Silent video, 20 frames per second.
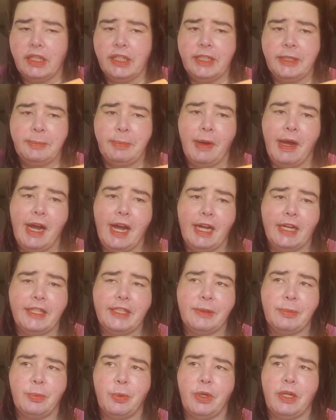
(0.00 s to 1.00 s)
This
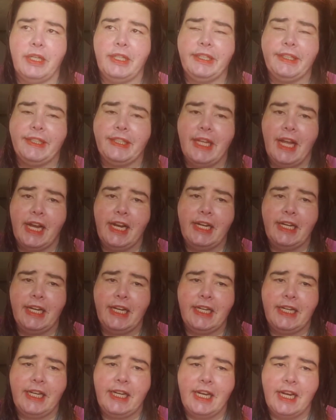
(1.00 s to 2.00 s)
box was
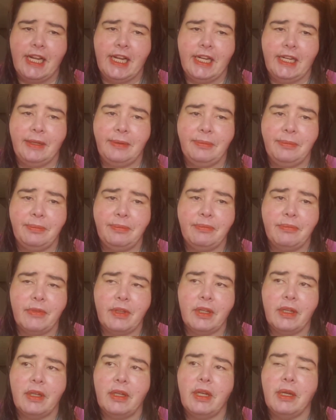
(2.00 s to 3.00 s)
$9.99
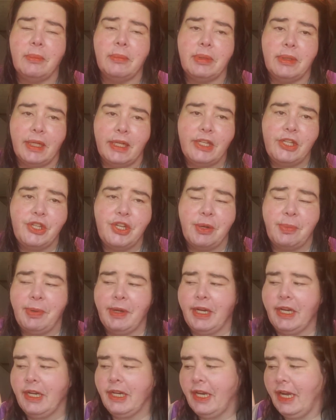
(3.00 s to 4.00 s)
plus
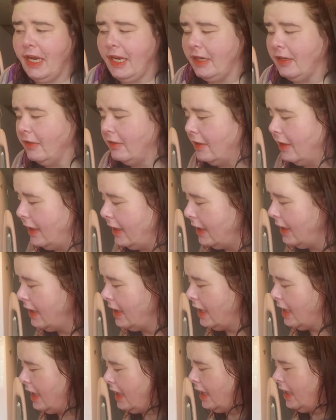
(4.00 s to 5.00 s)
shipping and handling.
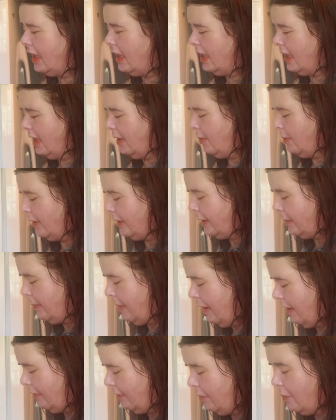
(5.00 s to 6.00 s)
It was
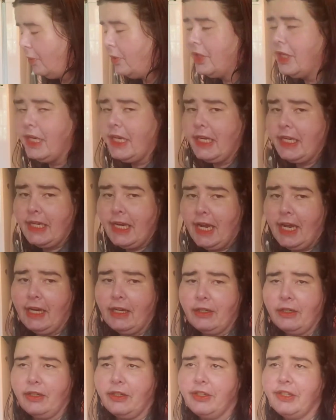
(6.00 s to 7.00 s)
about
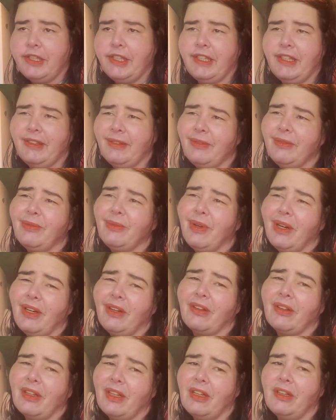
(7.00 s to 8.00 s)
$14,
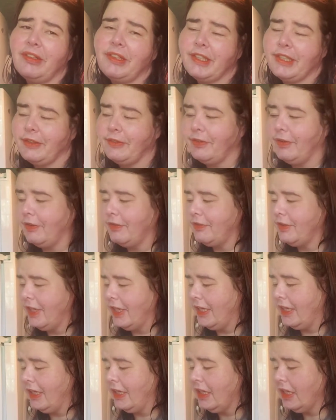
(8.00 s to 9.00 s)
well, close to
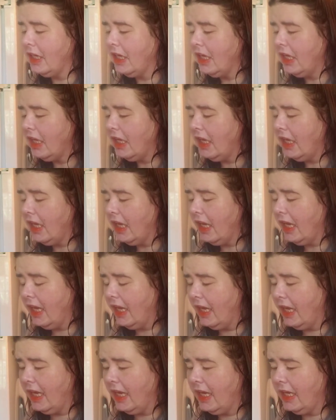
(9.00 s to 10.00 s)
15 dollars
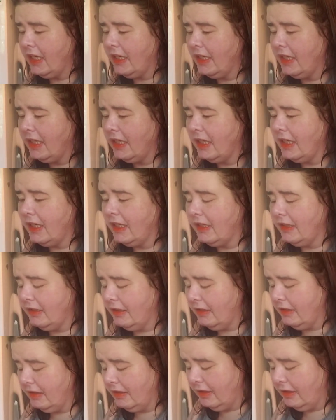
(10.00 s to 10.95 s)
And uh,